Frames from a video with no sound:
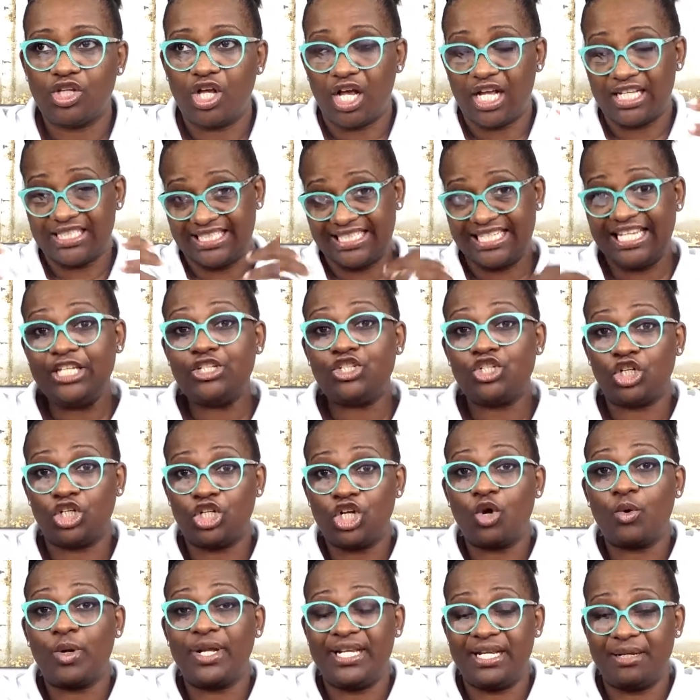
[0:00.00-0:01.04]
a teacher
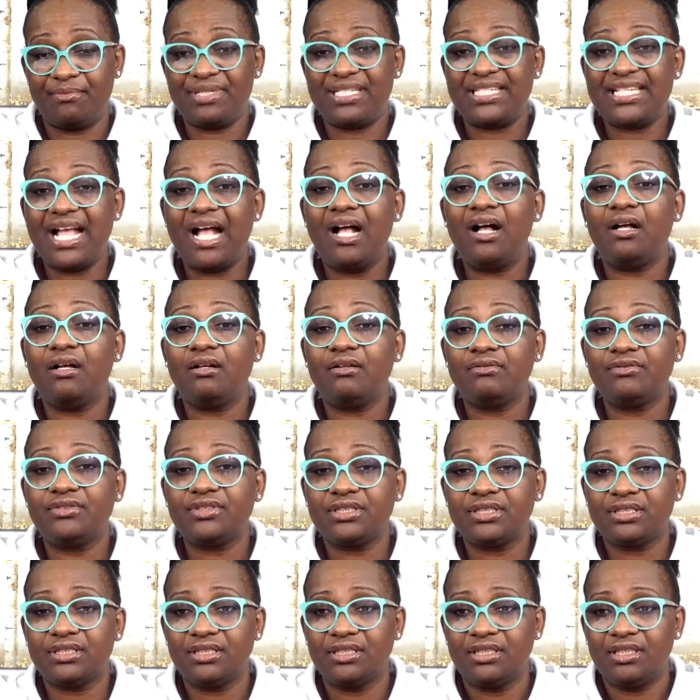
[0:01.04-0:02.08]
knowing
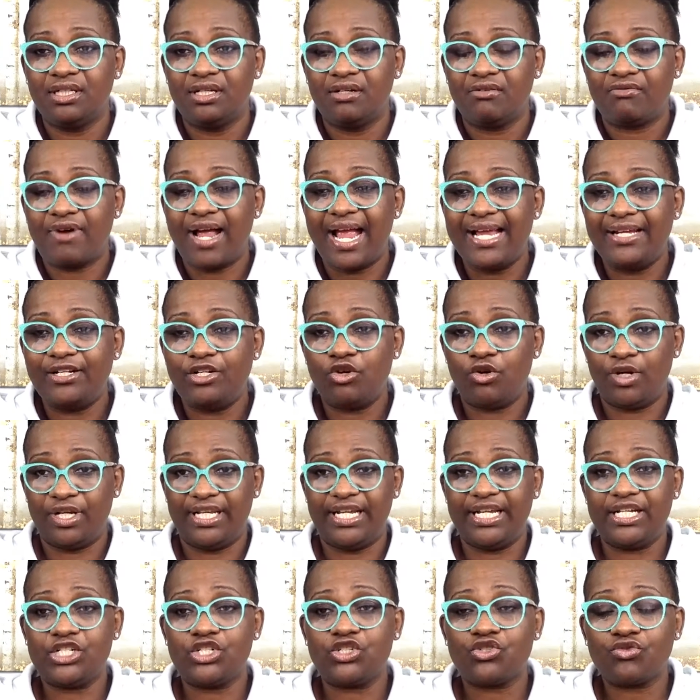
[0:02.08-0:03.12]
themselves, right? Knowing
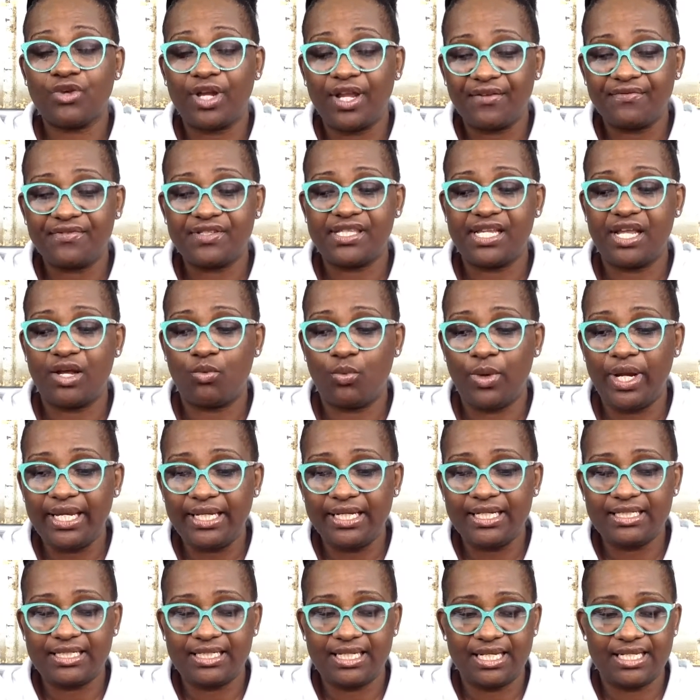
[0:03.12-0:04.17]
their strengths, their
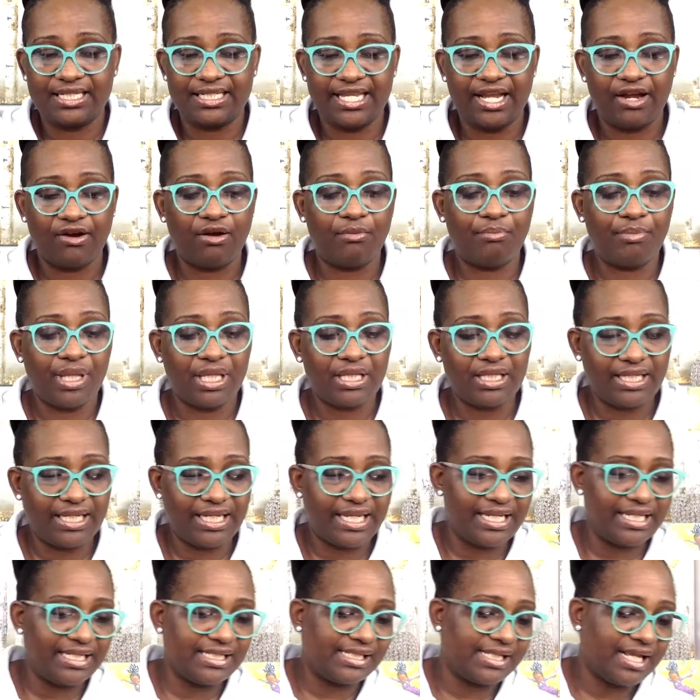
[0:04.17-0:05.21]
weaknesses, their
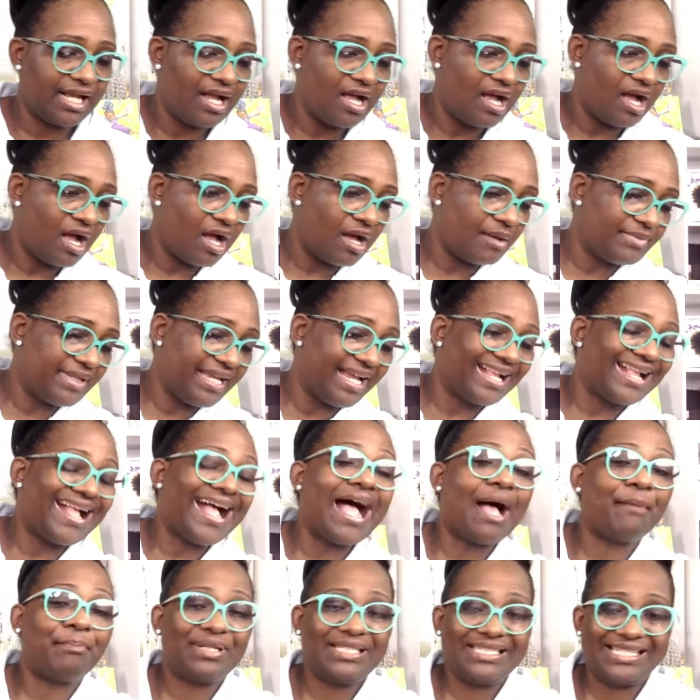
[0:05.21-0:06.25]
abilities, their
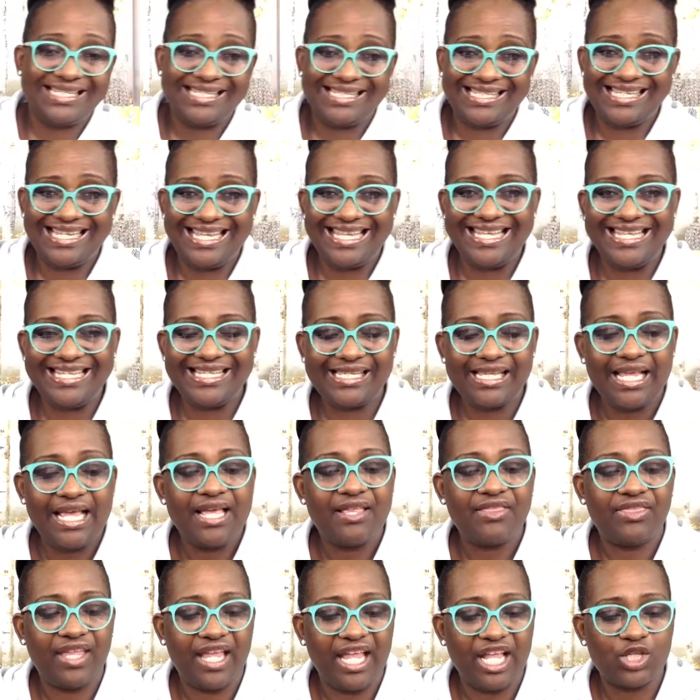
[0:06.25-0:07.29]
competencies,
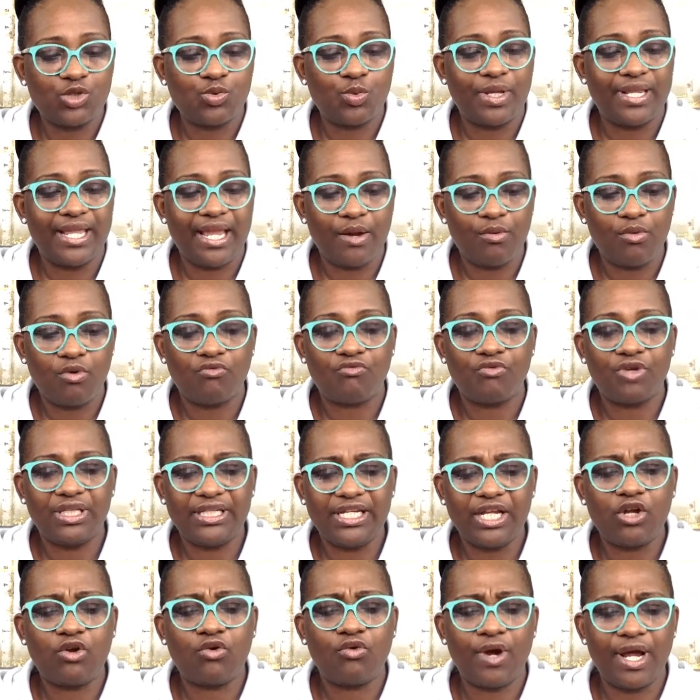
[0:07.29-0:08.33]
things where they were
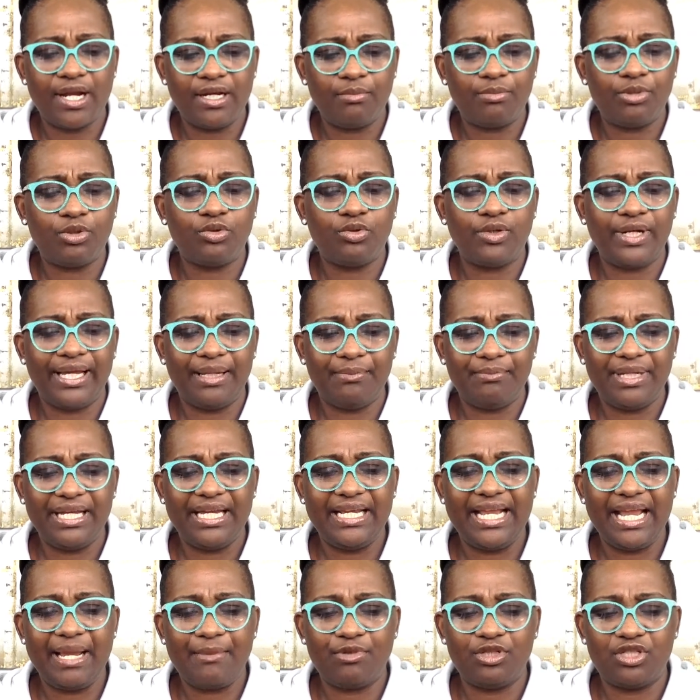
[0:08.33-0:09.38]
really credible and
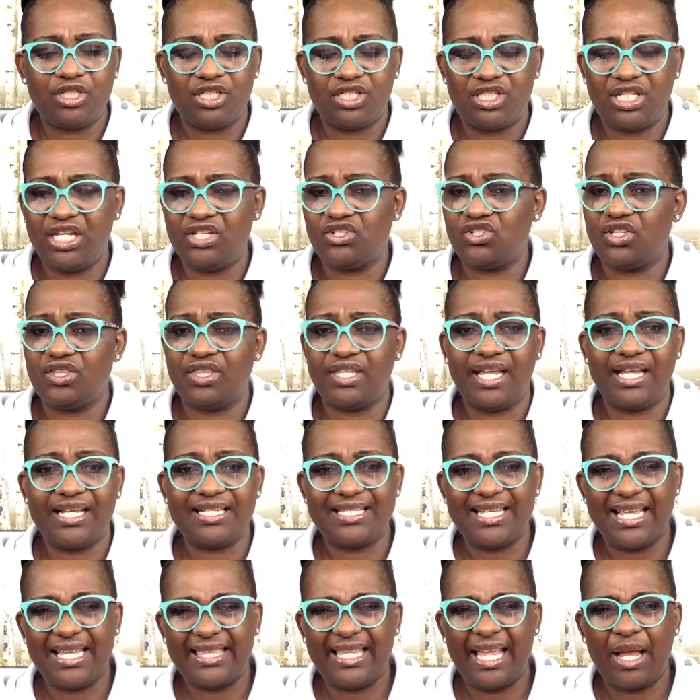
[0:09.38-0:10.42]
being able to teach, and
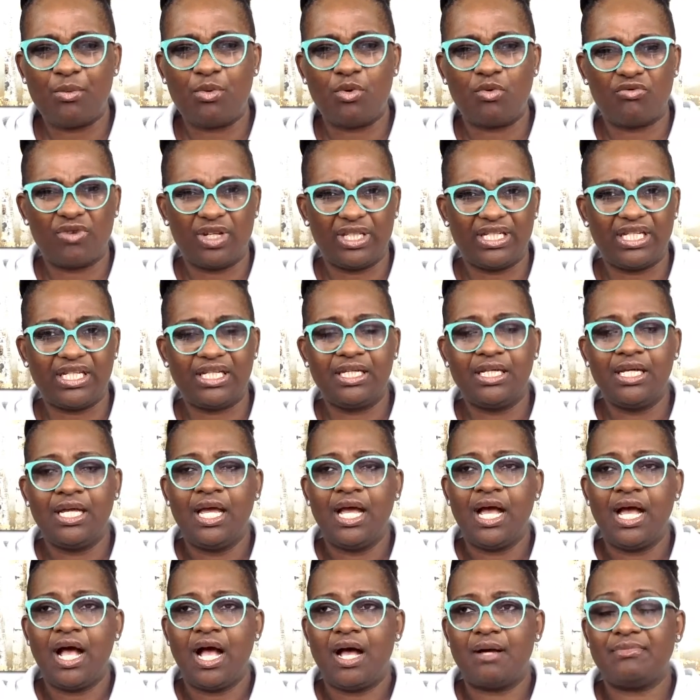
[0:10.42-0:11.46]
things that they were really
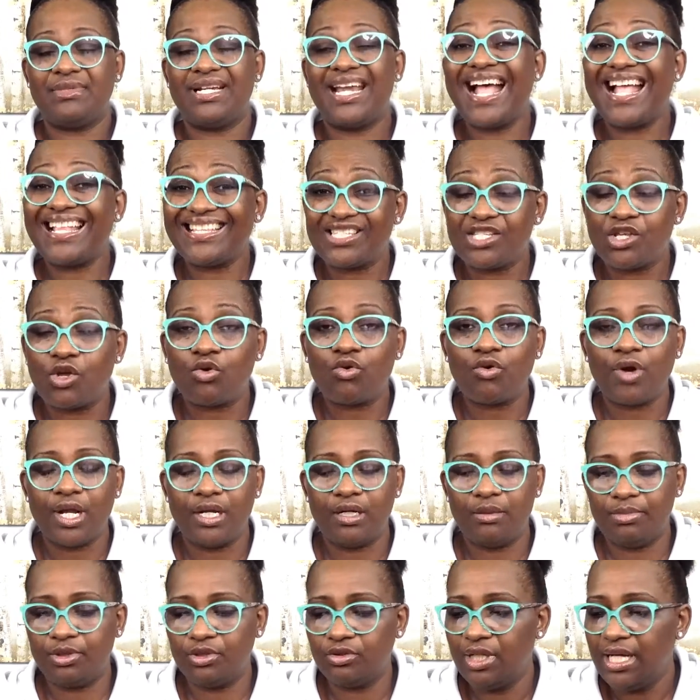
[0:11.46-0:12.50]
not so
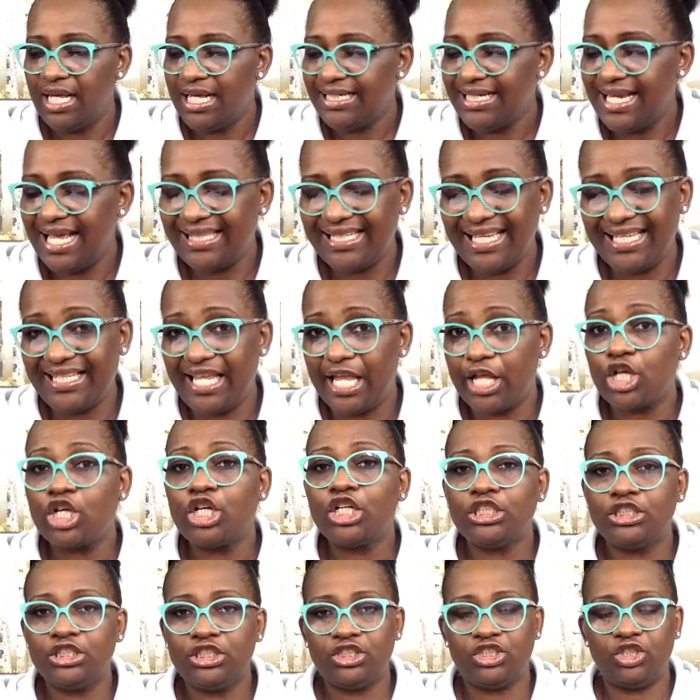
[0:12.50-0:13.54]
credible. Not that they
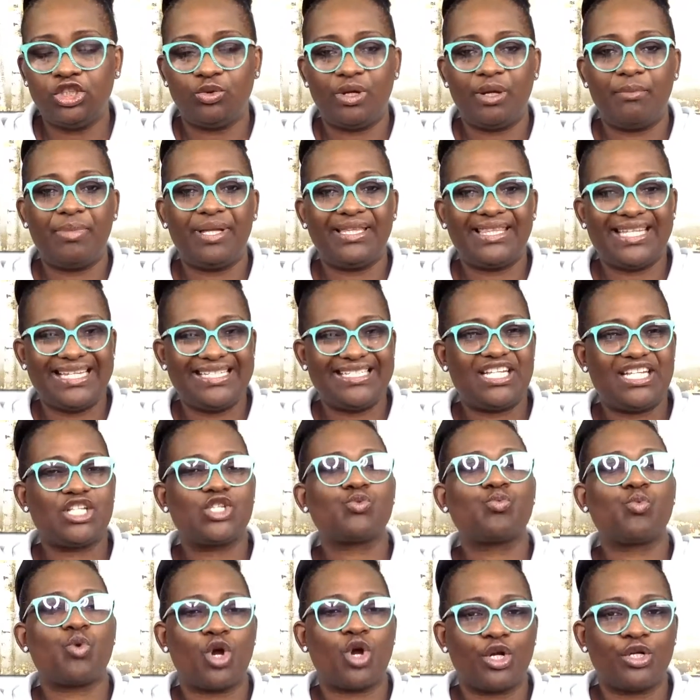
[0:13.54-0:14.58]
couldn't do it, but they
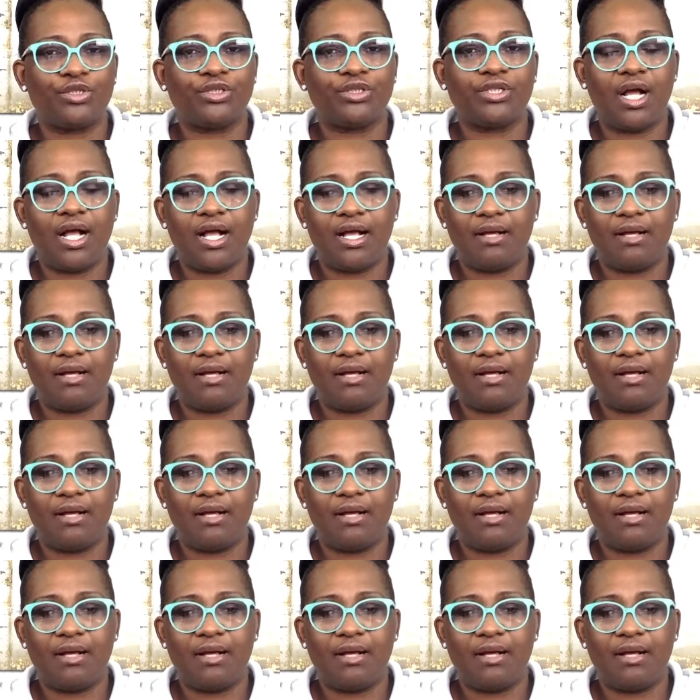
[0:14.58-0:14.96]
just weren't